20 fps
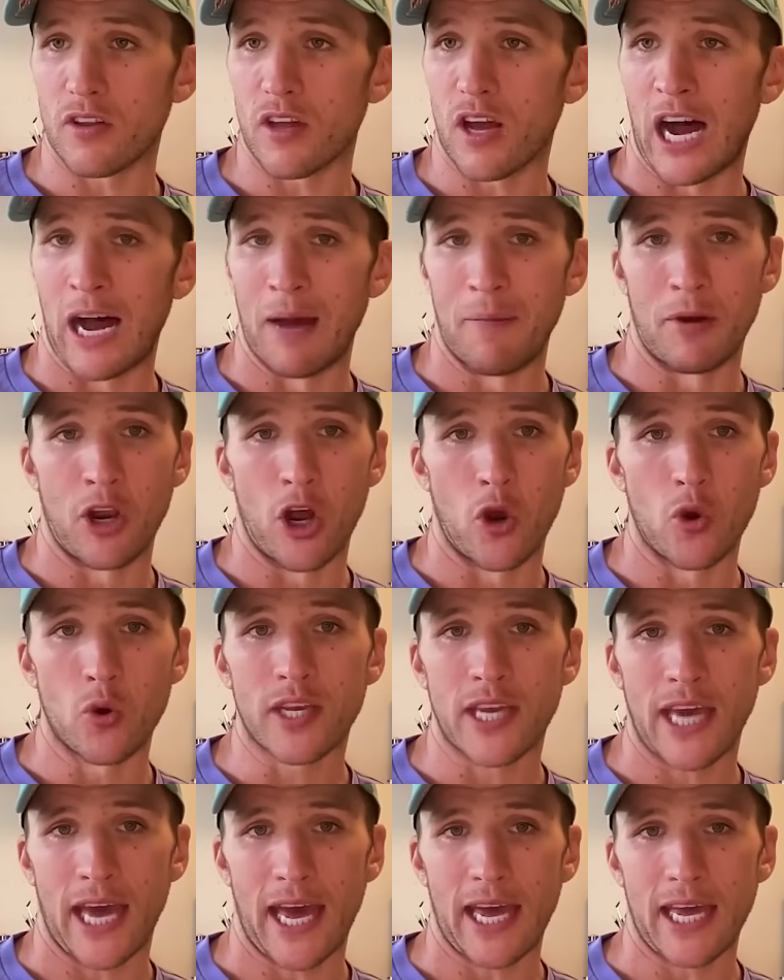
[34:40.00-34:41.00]
I'm an
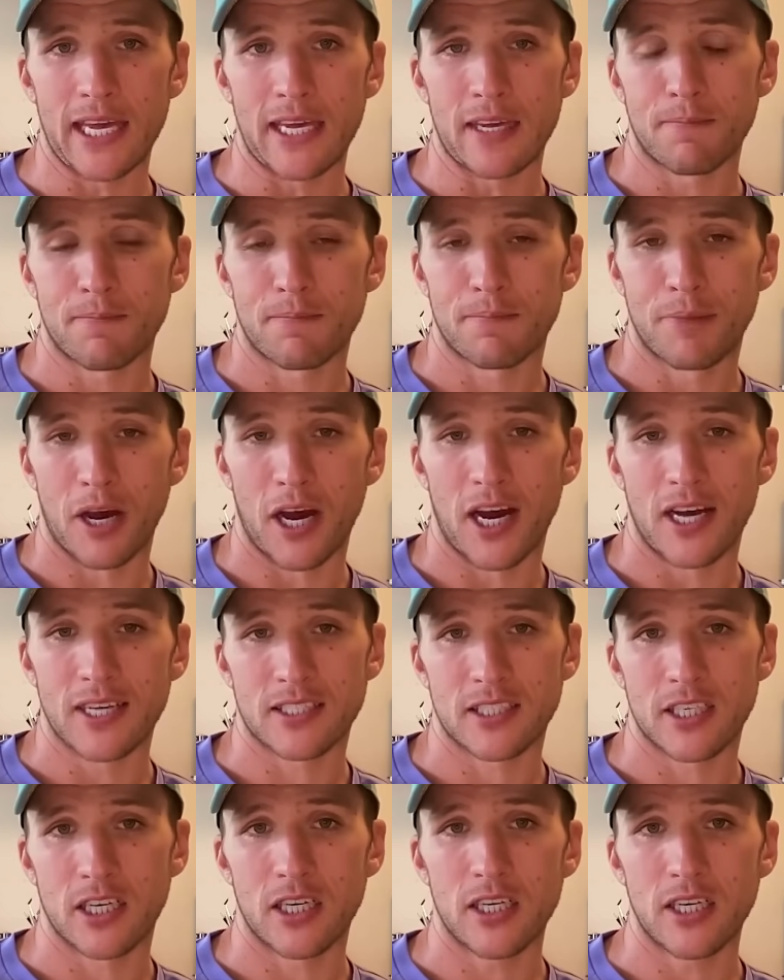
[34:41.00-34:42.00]
okay
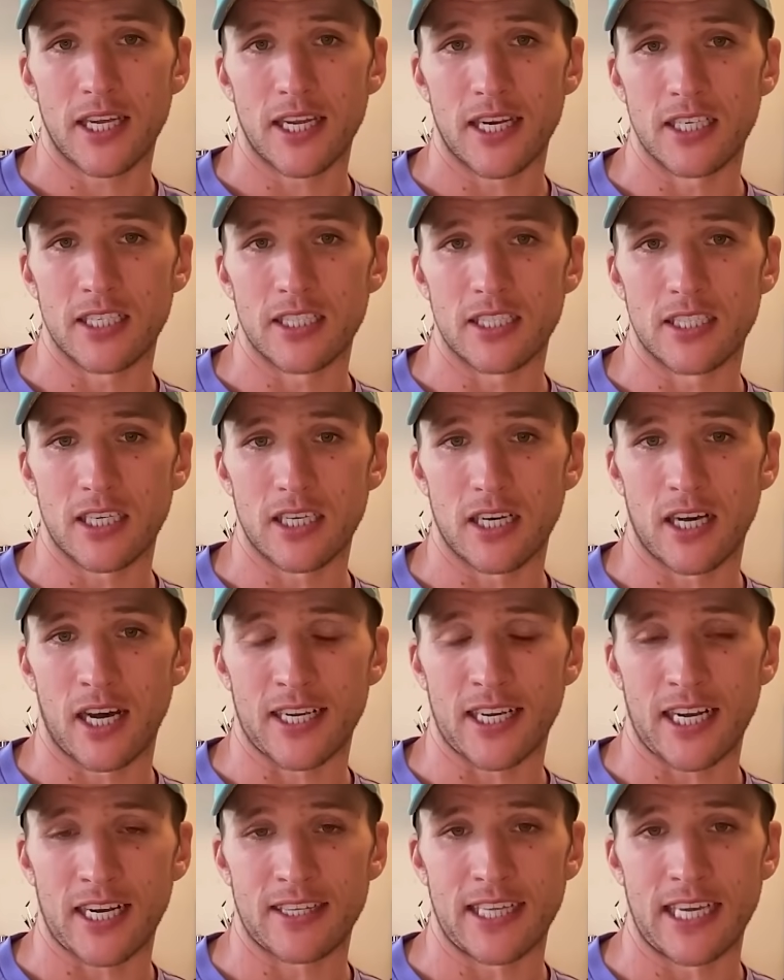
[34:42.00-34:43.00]
person, and
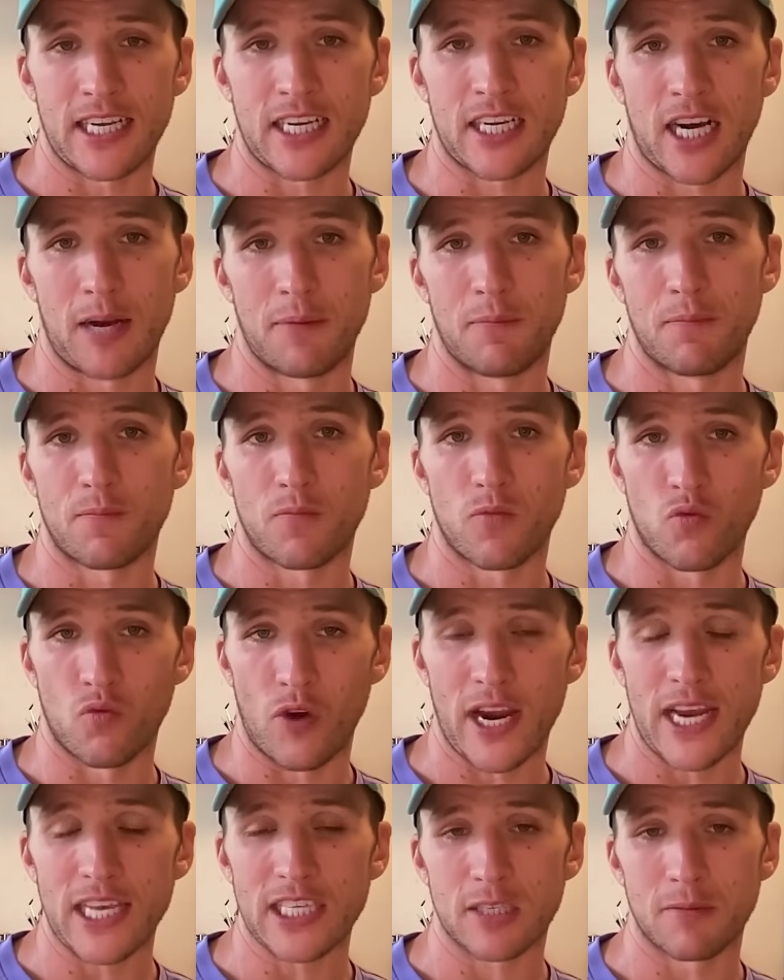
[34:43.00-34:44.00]
like I think I'm
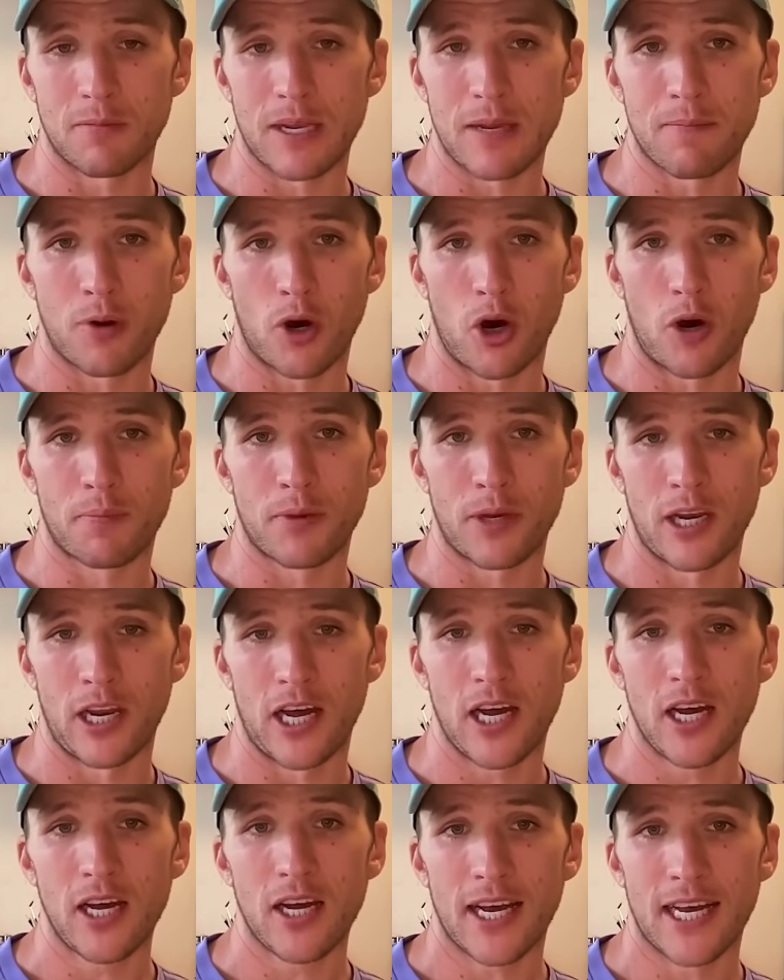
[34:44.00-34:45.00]
reasonably
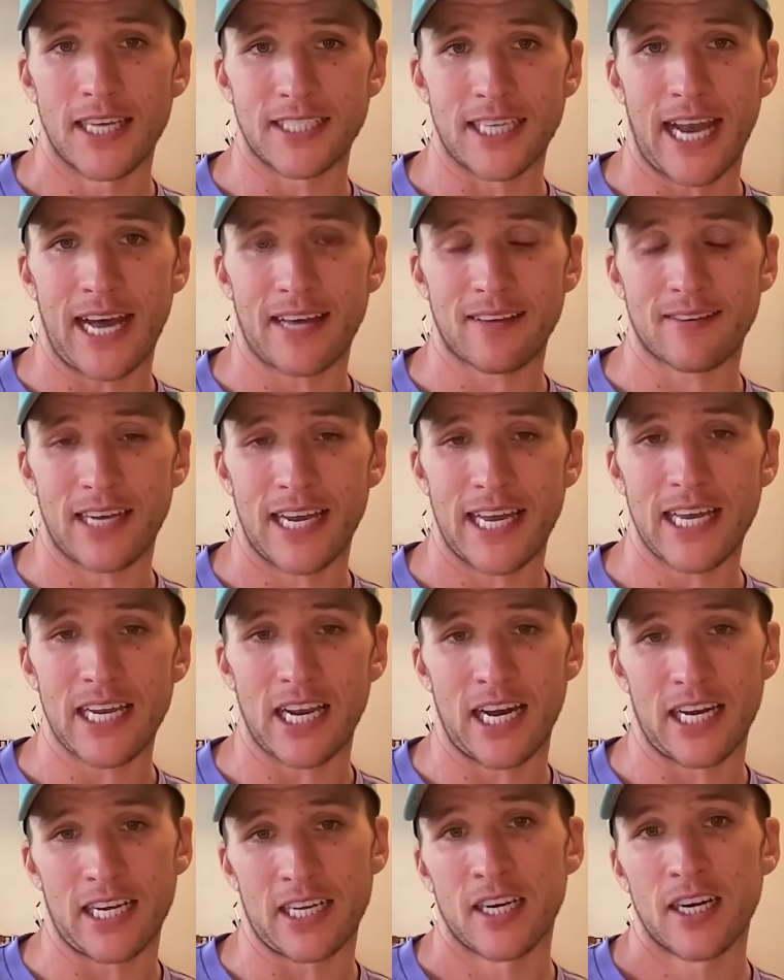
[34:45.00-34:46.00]
popular as an athlete.
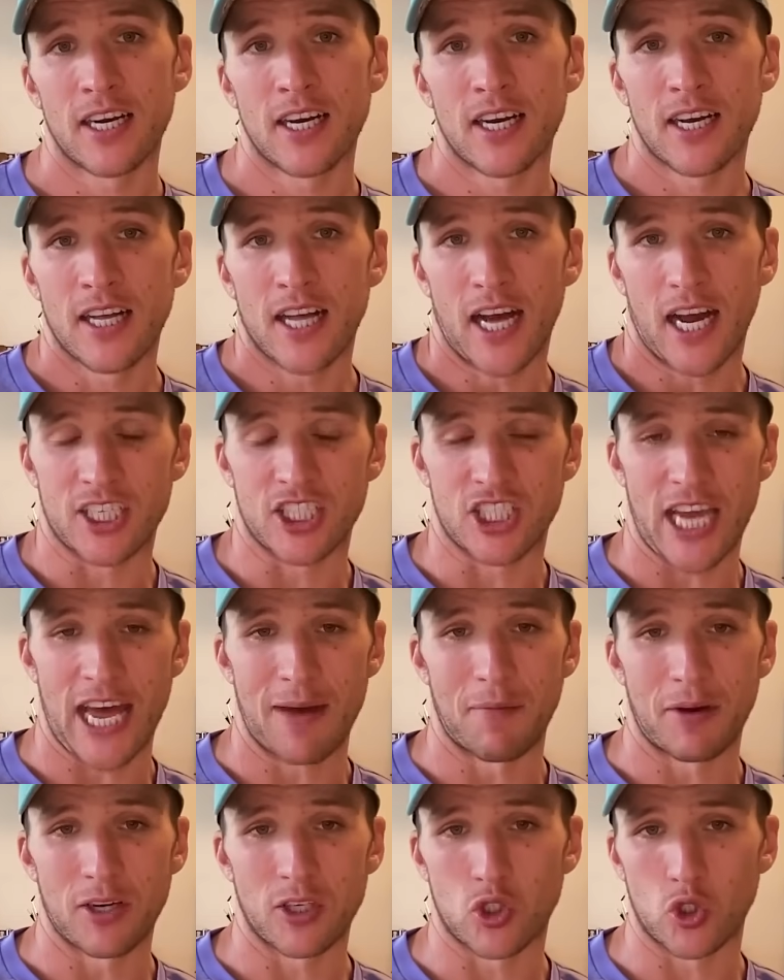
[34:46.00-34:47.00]
Like I share
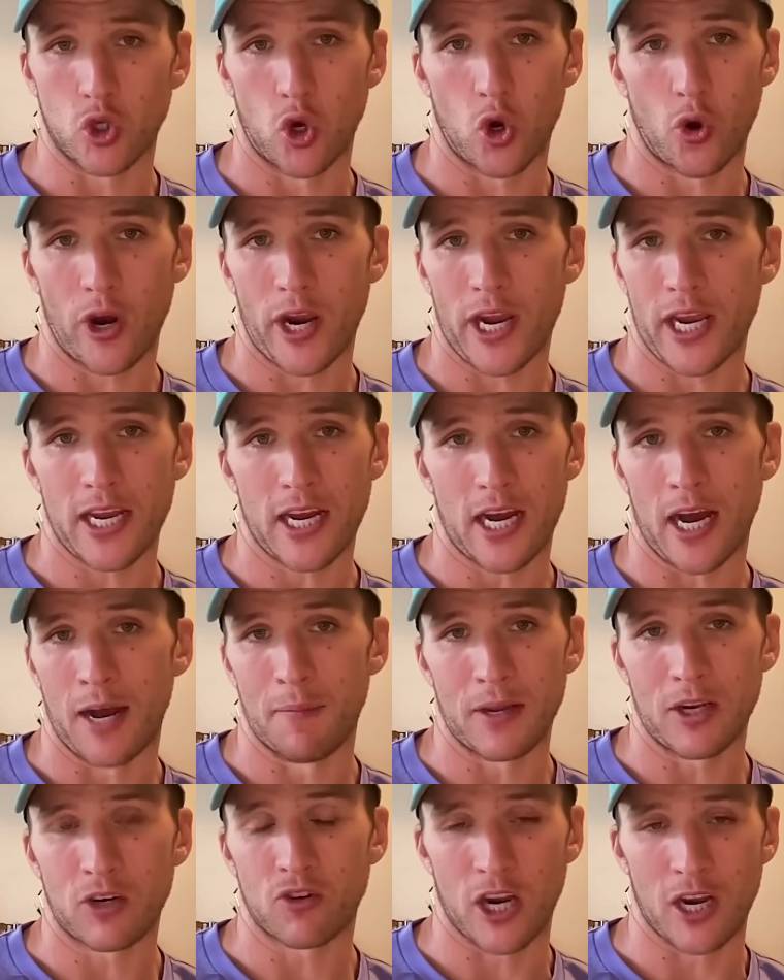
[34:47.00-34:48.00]
my story. I'm
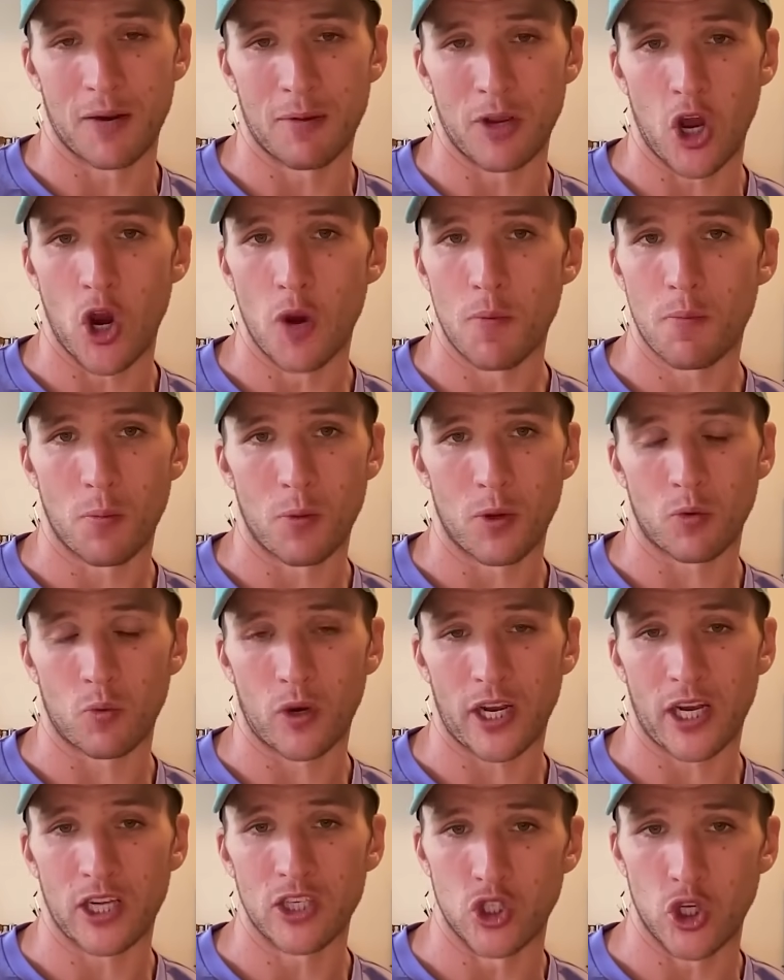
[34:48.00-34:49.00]
incredibly open with
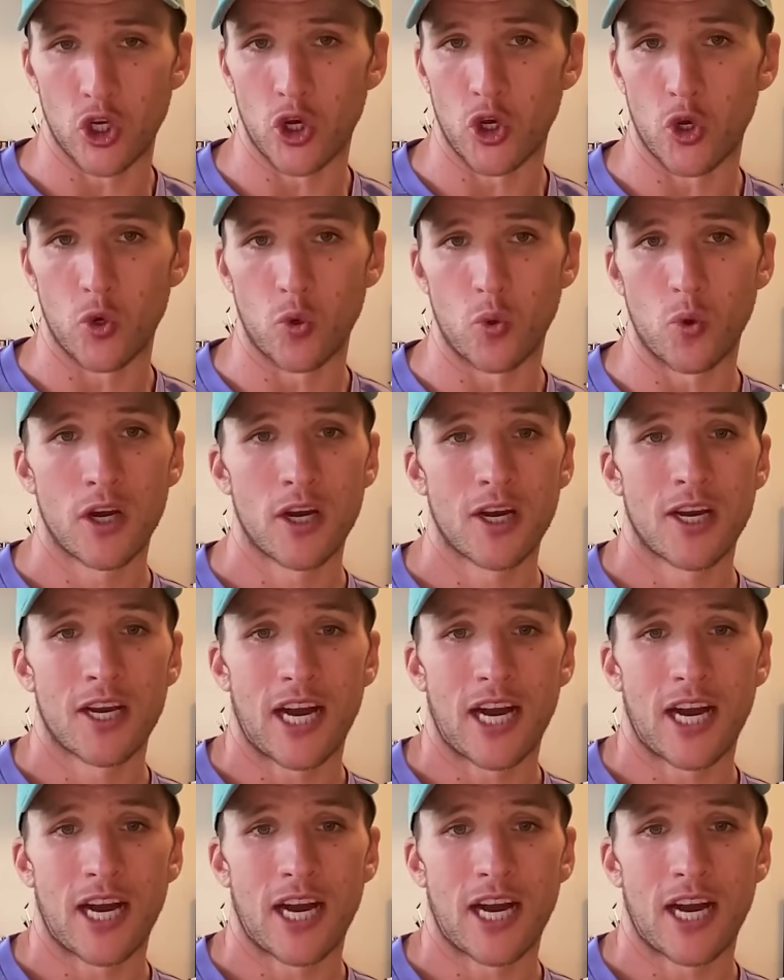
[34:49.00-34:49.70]
what I do.